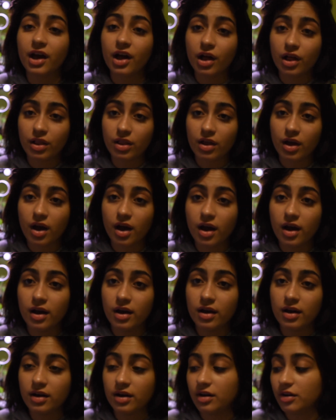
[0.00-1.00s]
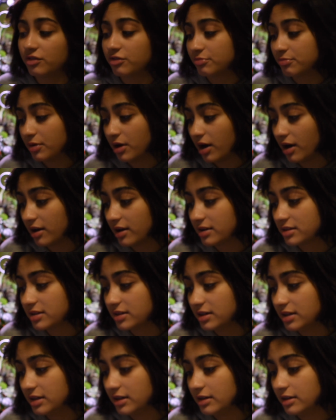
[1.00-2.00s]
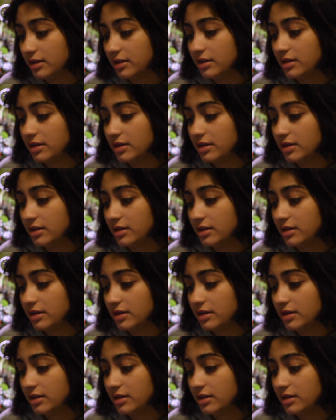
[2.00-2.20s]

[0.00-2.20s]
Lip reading: a lot of product in it.